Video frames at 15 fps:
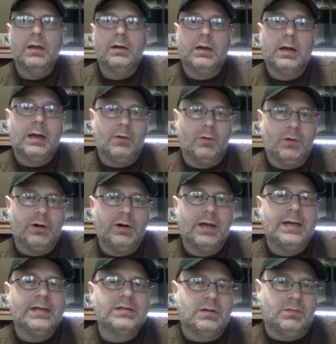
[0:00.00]
9 order
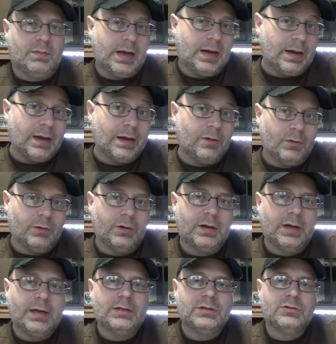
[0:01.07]
dice to my 9 order
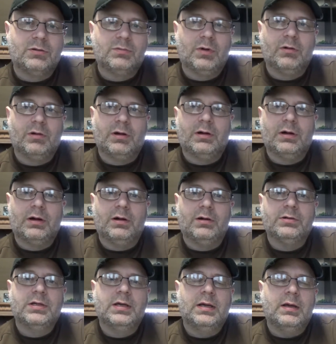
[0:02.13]
dice, German
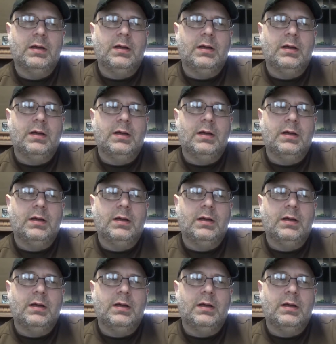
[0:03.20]
Grenadiers.